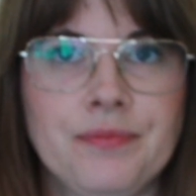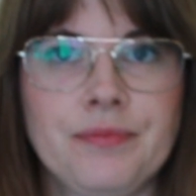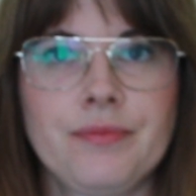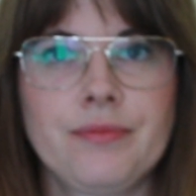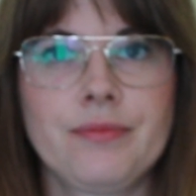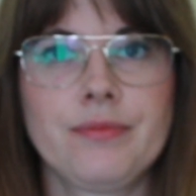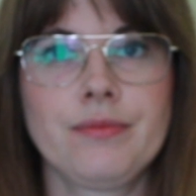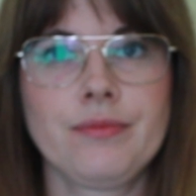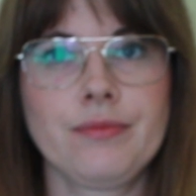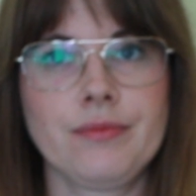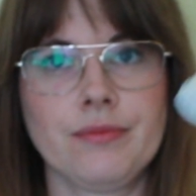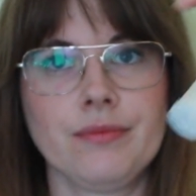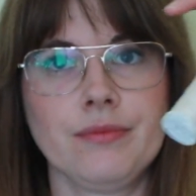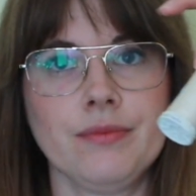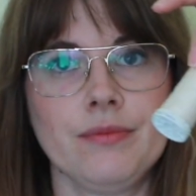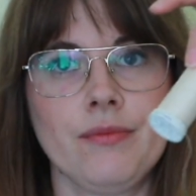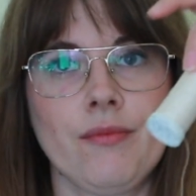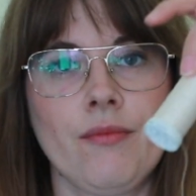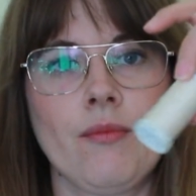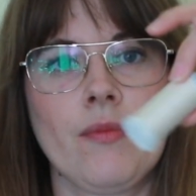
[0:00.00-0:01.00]
Then
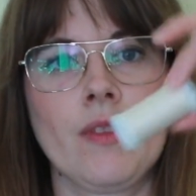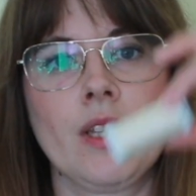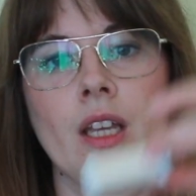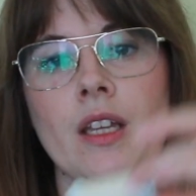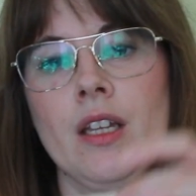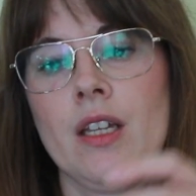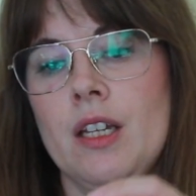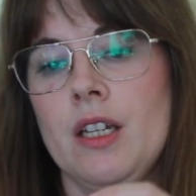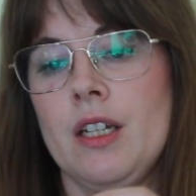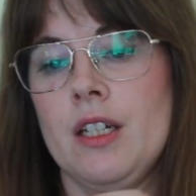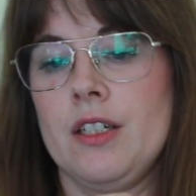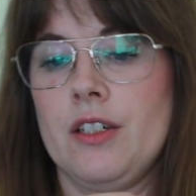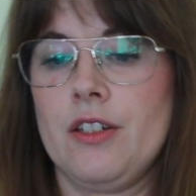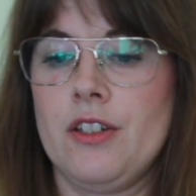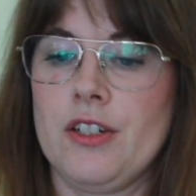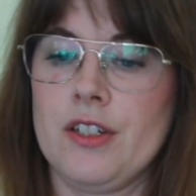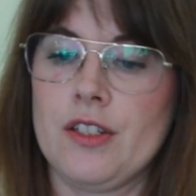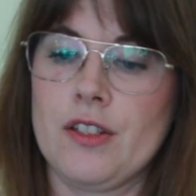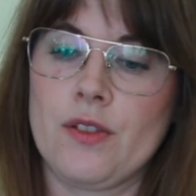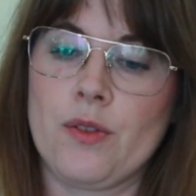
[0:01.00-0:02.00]
Exhibit B,
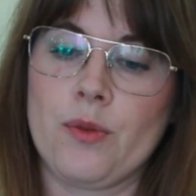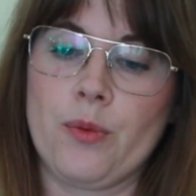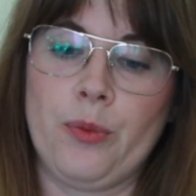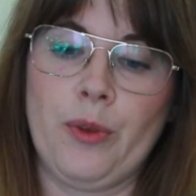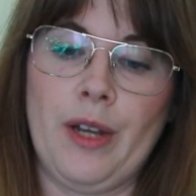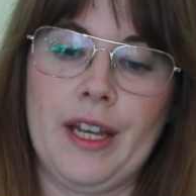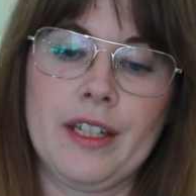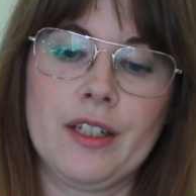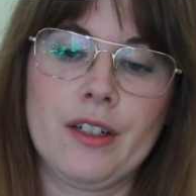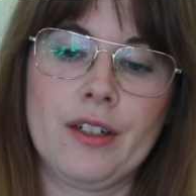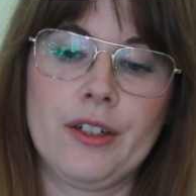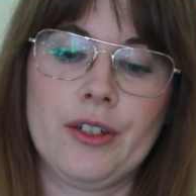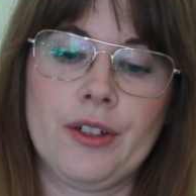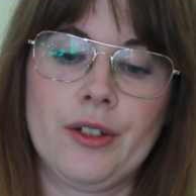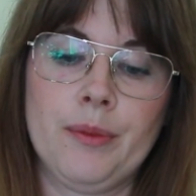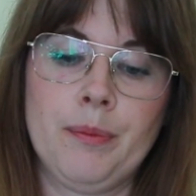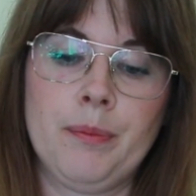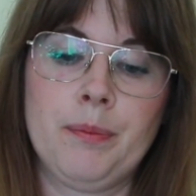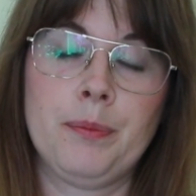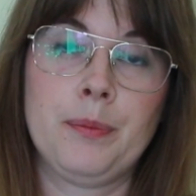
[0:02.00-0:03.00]
just
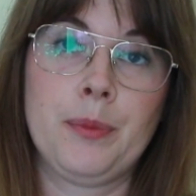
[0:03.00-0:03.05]
regular